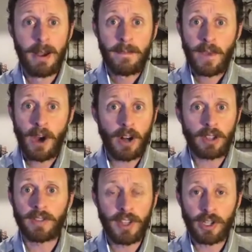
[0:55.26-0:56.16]
All
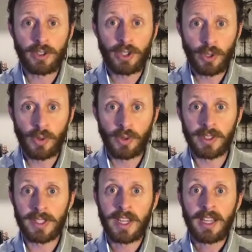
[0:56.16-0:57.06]
of those
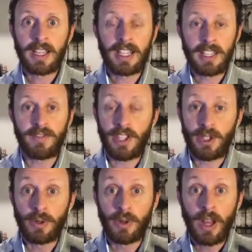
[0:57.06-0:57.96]
tools give
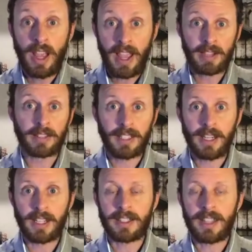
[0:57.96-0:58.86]
you
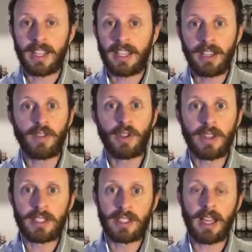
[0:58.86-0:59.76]
analytics. They give you
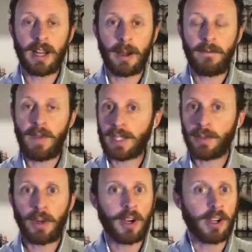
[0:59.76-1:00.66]
the data.
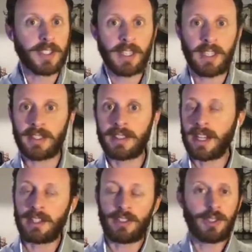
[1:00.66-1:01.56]
Facebook calls it
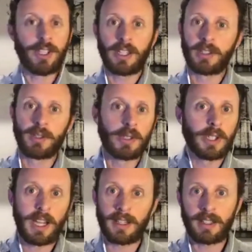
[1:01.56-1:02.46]
insights. You can get Google
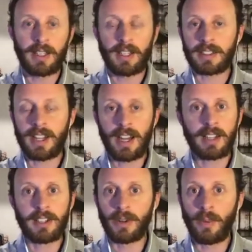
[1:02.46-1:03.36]
Analytics tied
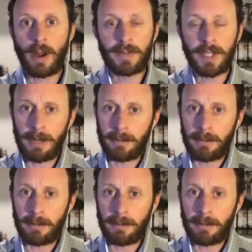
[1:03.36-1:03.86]
to your website.